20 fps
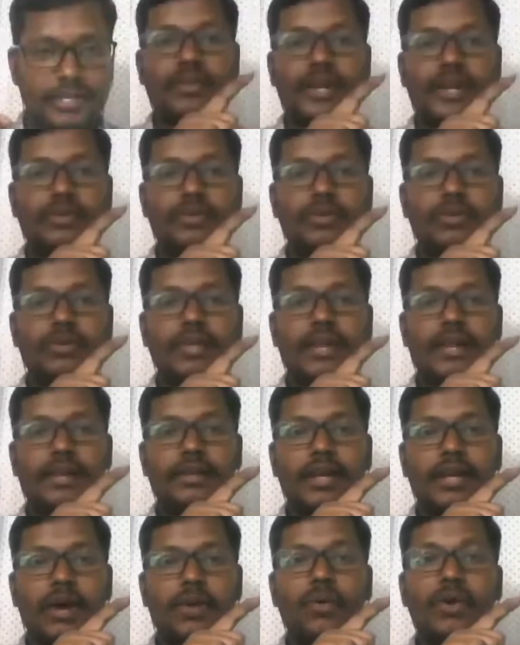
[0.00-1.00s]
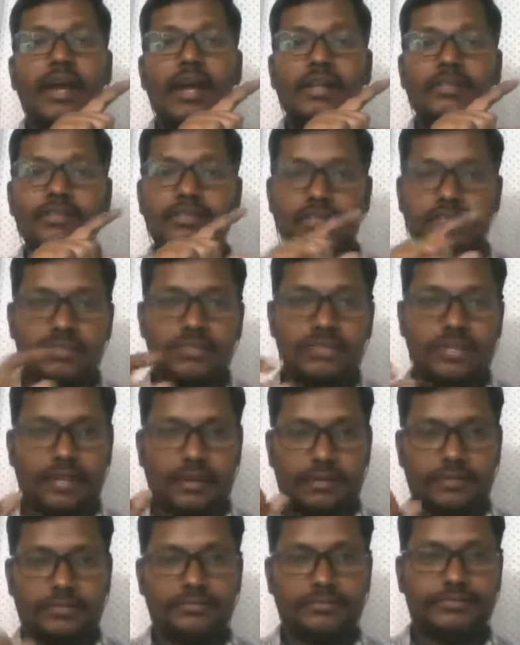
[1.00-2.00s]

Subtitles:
try to look at how consistent.